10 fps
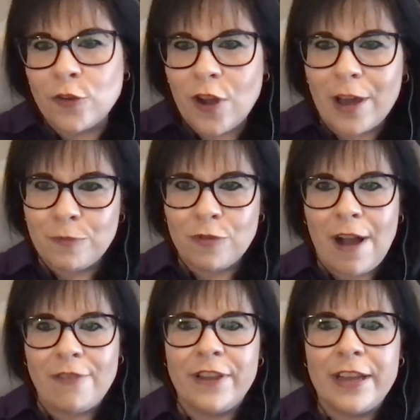
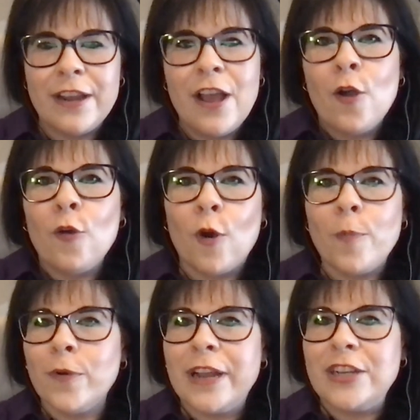nonprofit,
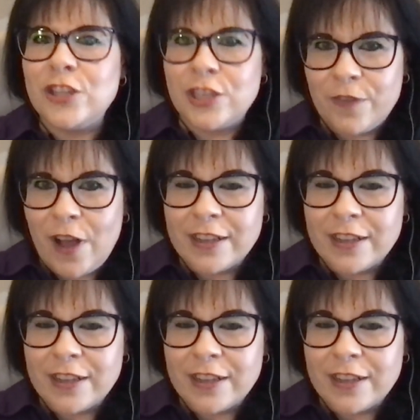Corporations of all